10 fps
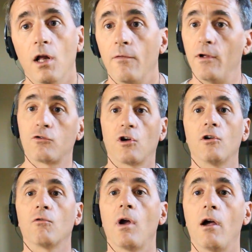they'll turn
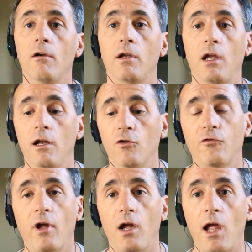around and they'll
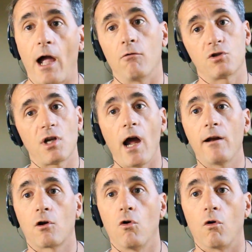say outside
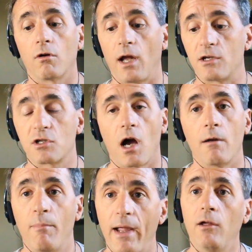of court, like
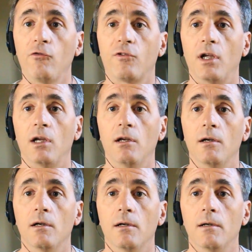Scott Bales did,
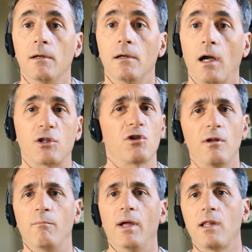I should
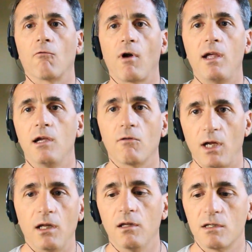embed that right here
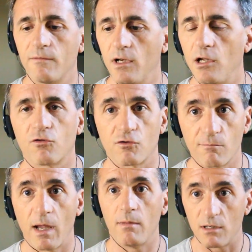in this video, so
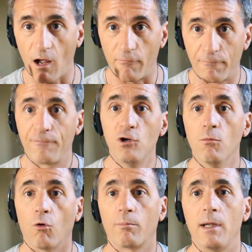maybe a few
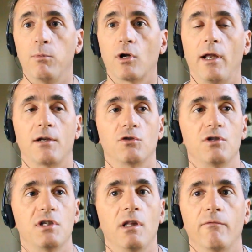more people could actually
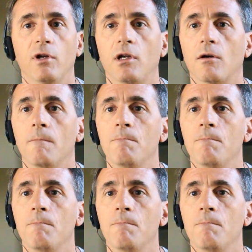see that video.